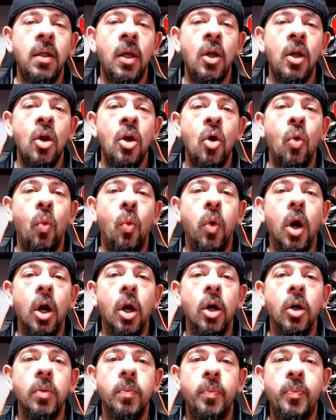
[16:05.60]
were
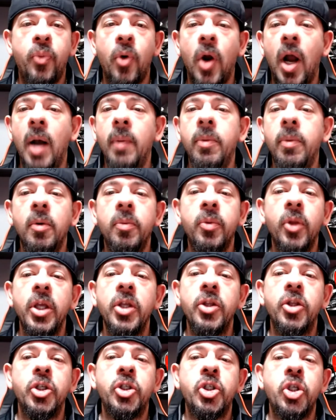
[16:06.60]
probably the two
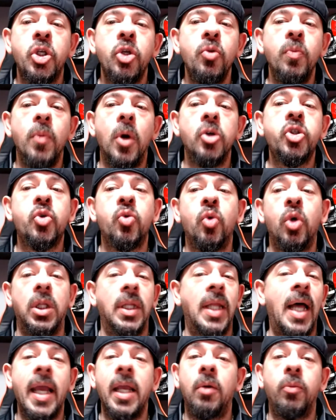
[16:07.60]
most reliable
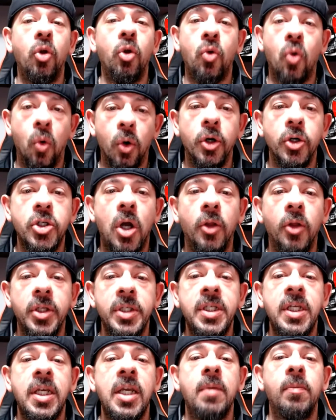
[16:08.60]
corners on the
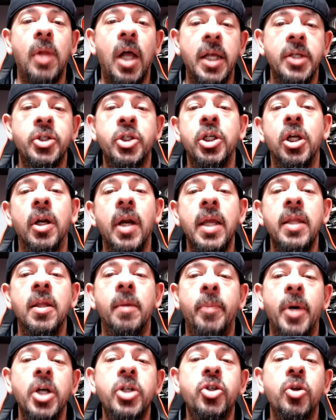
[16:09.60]
team last year, and the Bucs
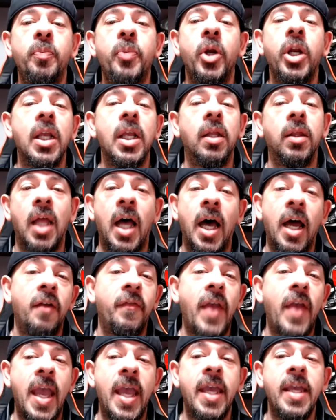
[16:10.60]
are putting a lot of
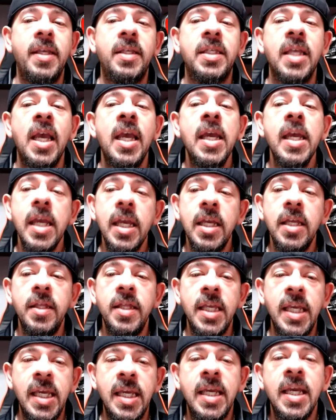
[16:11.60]
eggs in
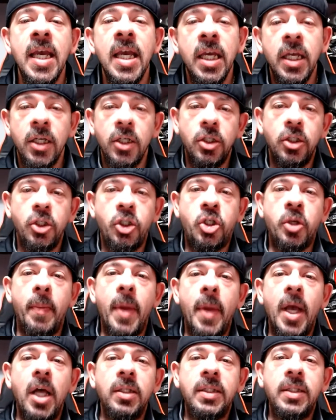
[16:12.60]
the Jamel
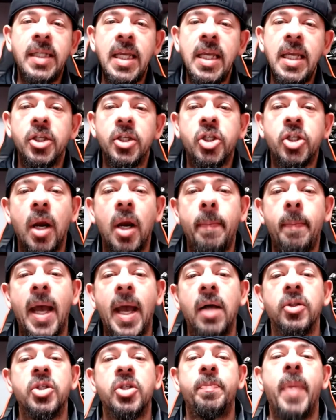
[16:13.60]
Dean is going to bounce
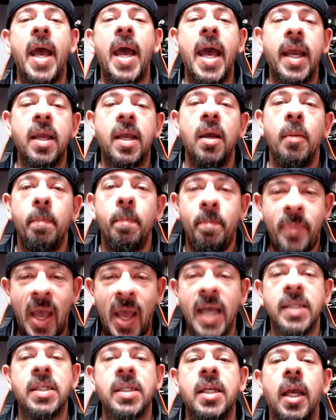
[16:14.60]
back
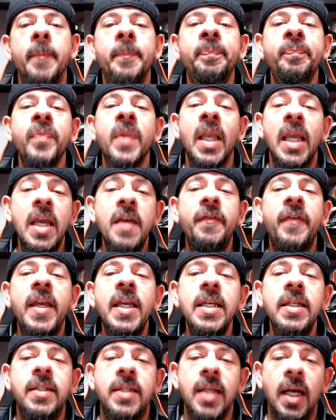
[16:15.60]
basket. If he
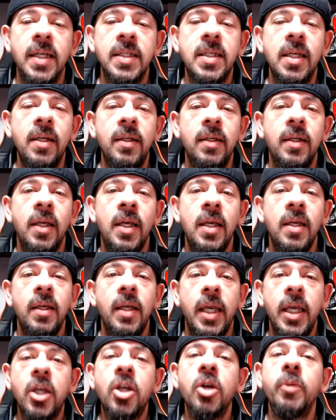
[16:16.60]
doesn't, it could
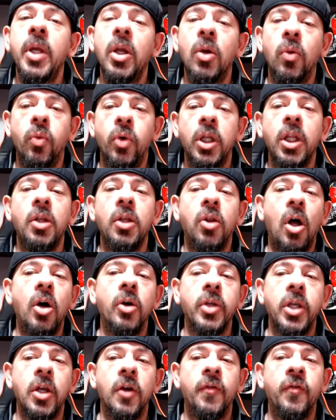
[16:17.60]
be a really long year
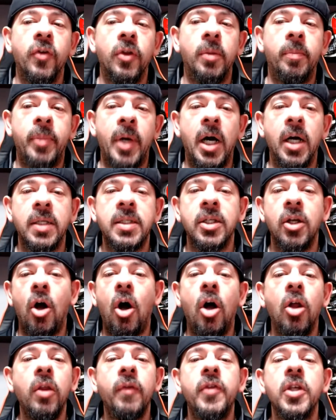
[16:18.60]
for the Bucs, and all of
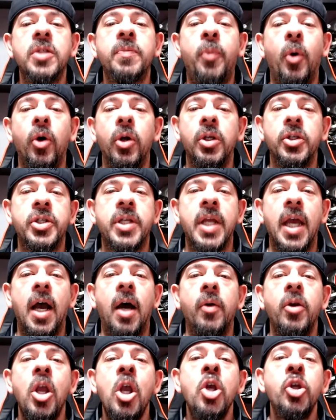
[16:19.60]
this boils down
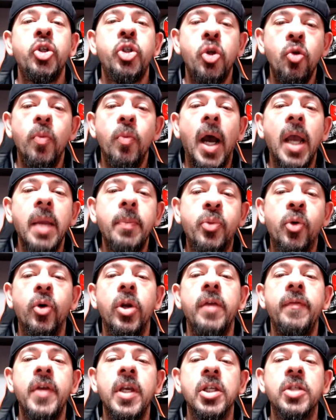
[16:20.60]
to my
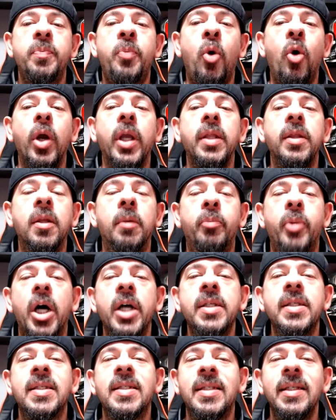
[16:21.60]
previous point. The Bucs
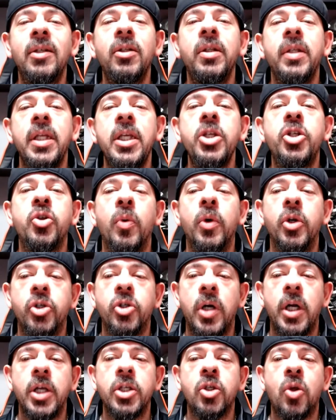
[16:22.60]
still need to address
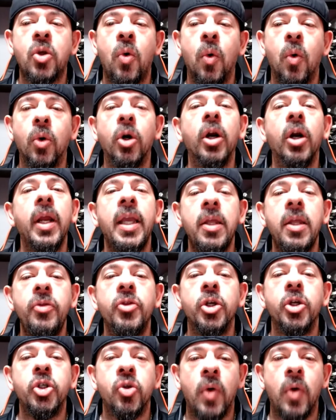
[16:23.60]
corner in the
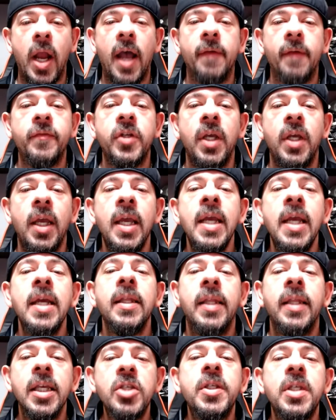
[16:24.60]
draft. This
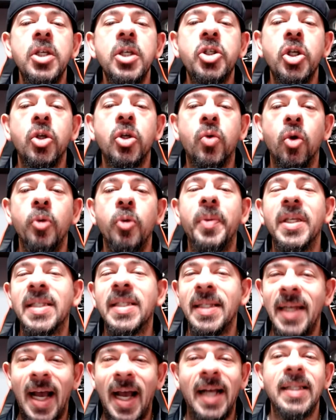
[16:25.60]
position group is
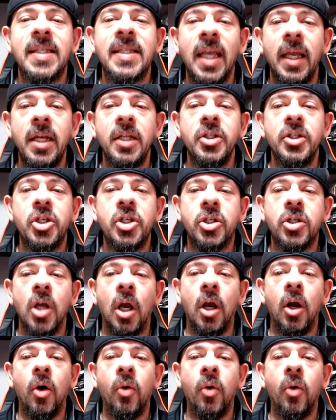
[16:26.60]
not set in stone,